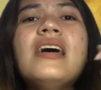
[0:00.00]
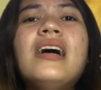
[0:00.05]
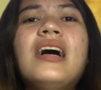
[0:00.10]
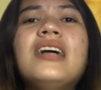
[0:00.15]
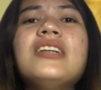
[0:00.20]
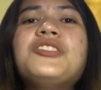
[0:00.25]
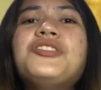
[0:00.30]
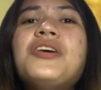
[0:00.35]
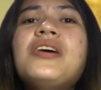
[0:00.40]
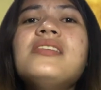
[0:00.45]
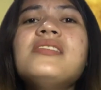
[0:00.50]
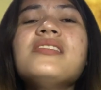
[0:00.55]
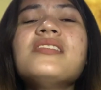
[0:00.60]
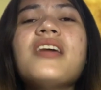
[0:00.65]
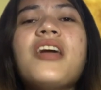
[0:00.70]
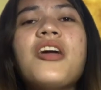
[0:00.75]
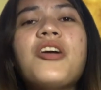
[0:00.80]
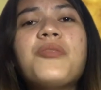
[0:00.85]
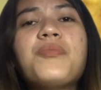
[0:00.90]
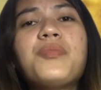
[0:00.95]
Addressing
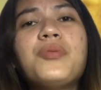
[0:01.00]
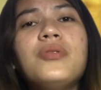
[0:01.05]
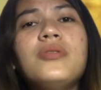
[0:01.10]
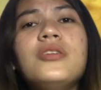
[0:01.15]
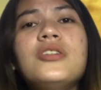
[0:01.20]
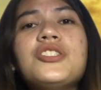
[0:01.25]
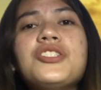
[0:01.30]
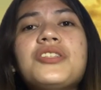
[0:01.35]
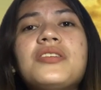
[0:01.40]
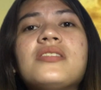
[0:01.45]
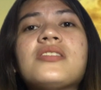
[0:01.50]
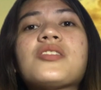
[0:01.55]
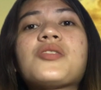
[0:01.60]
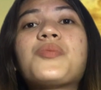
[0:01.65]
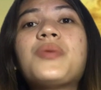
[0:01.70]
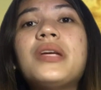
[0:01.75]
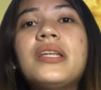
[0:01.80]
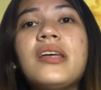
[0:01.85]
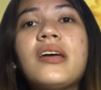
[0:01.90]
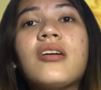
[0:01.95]
air pollution is a
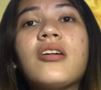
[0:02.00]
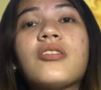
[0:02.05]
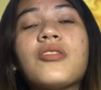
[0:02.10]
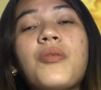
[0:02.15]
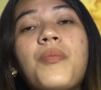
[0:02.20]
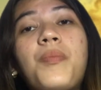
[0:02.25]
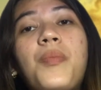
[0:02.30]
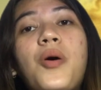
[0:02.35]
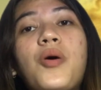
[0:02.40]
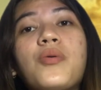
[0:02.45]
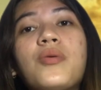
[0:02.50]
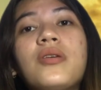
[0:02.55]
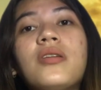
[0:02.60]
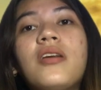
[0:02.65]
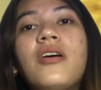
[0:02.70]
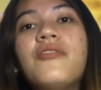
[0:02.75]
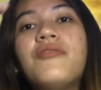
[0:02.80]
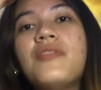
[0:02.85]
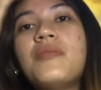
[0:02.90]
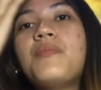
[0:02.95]
critical component
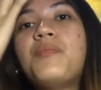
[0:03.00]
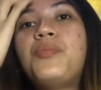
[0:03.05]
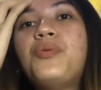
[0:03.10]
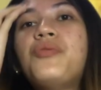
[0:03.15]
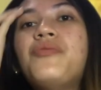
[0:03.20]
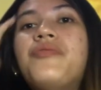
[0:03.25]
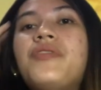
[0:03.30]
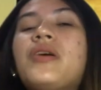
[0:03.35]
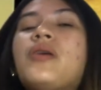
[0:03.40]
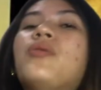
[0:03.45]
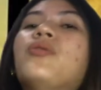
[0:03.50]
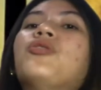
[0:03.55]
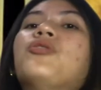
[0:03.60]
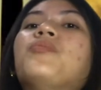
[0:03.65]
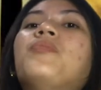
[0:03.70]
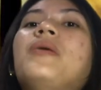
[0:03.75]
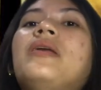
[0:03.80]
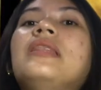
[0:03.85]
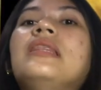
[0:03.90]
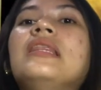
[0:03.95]
of improving
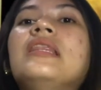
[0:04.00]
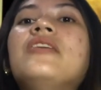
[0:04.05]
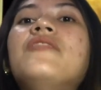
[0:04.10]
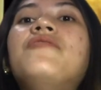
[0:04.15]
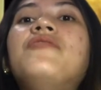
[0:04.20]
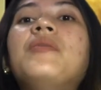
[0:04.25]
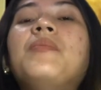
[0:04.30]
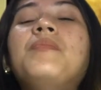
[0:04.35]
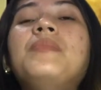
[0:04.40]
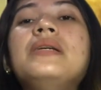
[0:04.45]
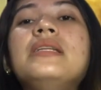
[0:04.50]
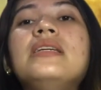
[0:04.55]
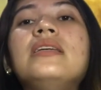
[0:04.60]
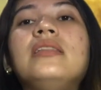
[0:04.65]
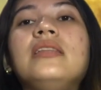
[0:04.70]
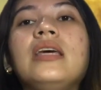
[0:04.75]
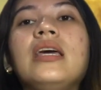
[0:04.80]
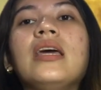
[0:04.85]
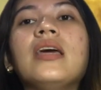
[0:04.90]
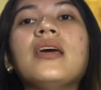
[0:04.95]
urban
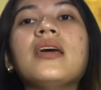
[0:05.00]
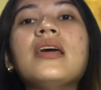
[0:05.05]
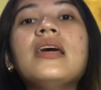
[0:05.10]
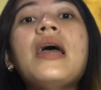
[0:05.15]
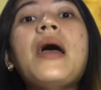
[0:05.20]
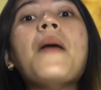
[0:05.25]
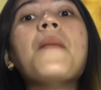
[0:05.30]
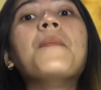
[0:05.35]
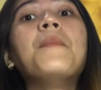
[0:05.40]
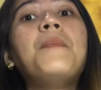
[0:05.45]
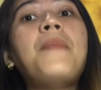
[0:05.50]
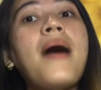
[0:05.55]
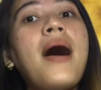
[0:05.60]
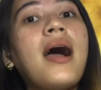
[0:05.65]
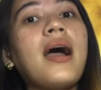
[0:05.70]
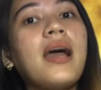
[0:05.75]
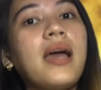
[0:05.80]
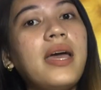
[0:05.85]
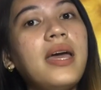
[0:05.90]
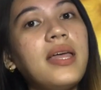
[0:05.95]
livability.
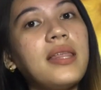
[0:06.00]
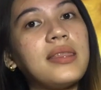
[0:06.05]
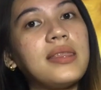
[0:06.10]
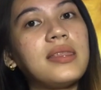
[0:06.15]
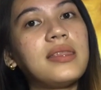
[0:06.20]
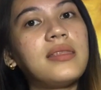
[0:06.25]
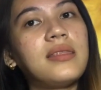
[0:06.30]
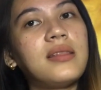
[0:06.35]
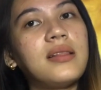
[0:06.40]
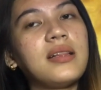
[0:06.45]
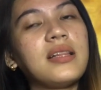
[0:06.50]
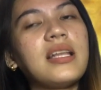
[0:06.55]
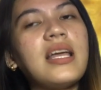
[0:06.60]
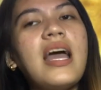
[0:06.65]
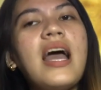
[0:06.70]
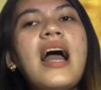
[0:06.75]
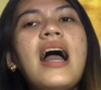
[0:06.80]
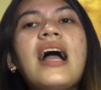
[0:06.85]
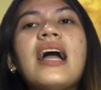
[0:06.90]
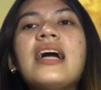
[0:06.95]
Bakit?
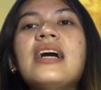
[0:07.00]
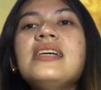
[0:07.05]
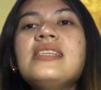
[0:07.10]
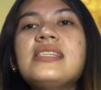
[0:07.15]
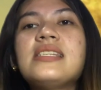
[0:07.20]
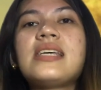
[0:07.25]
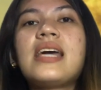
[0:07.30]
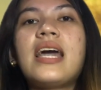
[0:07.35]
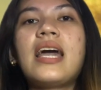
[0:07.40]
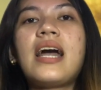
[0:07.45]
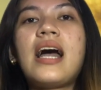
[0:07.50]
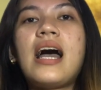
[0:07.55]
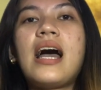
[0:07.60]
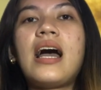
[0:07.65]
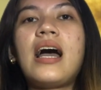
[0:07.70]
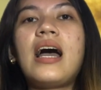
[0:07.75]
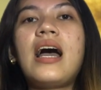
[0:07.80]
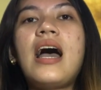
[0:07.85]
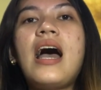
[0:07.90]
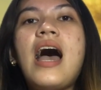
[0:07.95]
Kasi nga,
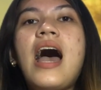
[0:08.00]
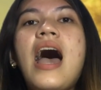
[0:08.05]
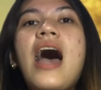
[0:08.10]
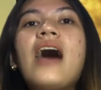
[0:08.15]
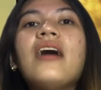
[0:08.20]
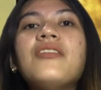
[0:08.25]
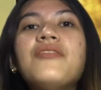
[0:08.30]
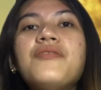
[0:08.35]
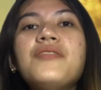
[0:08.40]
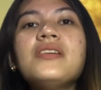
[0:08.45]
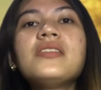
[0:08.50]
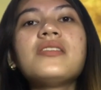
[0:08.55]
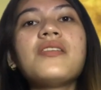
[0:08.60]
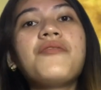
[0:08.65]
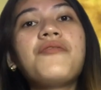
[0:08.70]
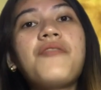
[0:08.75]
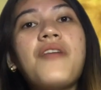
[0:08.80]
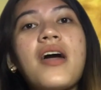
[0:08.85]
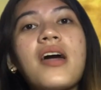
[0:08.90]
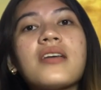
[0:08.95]
adverse
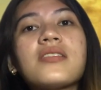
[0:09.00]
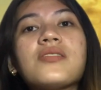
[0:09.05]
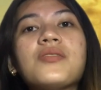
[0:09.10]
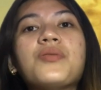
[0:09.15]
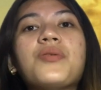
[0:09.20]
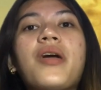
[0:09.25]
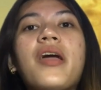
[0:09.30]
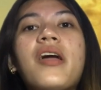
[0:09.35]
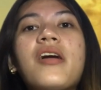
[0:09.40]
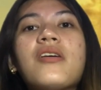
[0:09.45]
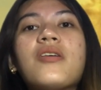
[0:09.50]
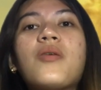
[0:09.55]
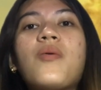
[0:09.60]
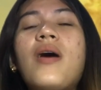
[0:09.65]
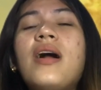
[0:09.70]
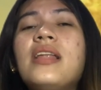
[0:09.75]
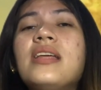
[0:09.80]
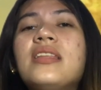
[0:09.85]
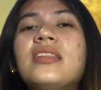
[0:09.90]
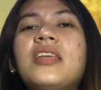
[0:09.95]
effects on air
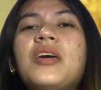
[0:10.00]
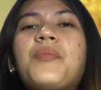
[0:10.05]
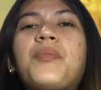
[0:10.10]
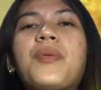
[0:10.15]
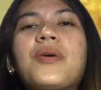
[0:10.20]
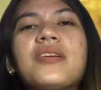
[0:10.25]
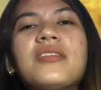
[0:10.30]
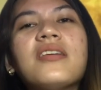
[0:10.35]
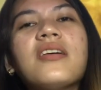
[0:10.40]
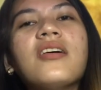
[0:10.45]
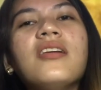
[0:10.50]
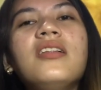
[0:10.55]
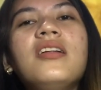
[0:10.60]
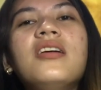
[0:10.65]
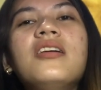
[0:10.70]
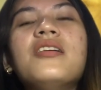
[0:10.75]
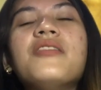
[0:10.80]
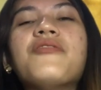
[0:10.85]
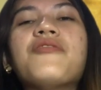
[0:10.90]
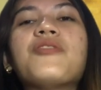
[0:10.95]
quality,
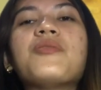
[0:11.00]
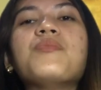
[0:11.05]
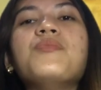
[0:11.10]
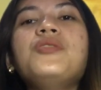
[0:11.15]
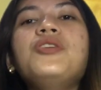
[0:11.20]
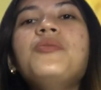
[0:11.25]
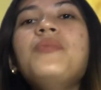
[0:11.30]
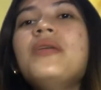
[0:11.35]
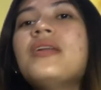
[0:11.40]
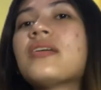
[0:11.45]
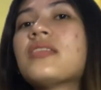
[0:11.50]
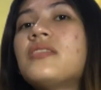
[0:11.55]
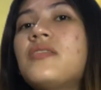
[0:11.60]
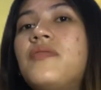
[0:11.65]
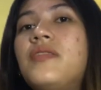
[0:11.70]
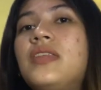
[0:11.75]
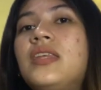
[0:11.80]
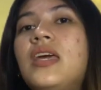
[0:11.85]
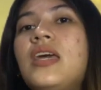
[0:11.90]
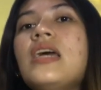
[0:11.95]
particularly from human
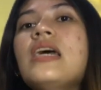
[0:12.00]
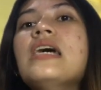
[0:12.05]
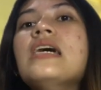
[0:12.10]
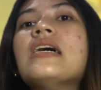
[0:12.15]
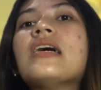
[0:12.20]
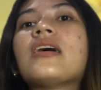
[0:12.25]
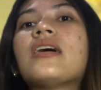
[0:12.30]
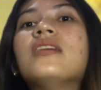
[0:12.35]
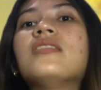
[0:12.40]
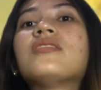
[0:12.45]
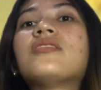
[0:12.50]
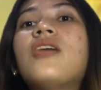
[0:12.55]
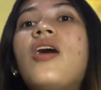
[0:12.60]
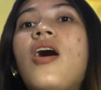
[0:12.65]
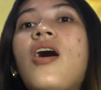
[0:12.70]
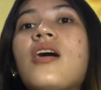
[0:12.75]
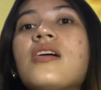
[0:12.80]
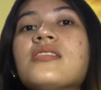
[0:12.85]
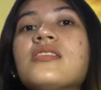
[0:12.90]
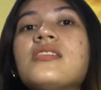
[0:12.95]
activity, can
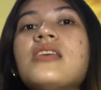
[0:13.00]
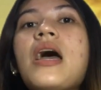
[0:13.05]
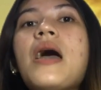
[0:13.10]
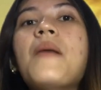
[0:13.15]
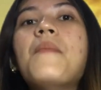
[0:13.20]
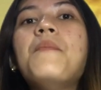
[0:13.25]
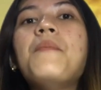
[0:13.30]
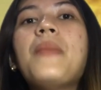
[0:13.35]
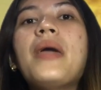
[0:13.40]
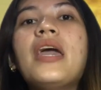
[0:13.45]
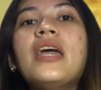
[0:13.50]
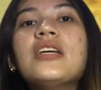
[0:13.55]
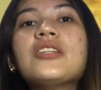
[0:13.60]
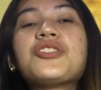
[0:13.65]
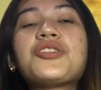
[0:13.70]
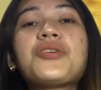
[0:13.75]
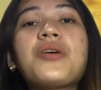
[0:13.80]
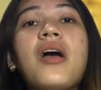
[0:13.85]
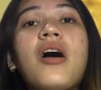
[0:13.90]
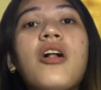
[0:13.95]
cause
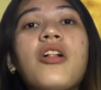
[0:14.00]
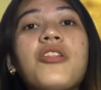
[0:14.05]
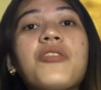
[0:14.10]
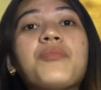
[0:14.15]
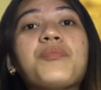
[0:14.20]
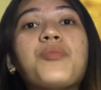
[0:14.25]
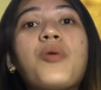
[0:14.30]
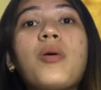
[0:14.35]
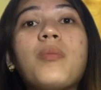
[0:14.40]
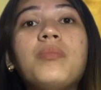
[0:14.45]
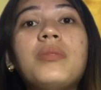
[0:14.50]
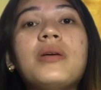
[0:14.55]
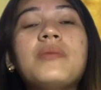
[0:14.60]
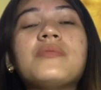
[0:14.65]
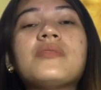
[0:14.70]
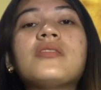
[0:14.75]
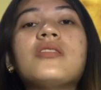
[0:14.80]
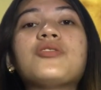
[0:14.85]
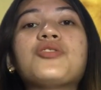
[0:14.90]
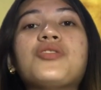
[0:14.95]
major health
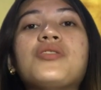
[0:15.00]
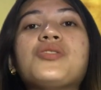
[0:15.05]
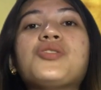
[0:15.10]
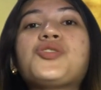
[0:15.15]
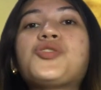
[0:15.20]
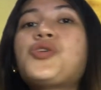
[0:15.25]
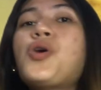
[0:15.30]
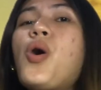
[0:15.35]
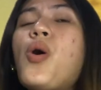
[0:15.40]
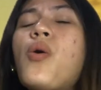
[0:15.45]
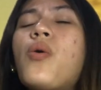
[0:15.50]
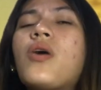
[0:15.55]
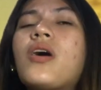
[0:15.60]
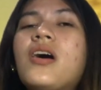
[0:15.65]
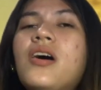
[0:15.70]
problems such as stroke,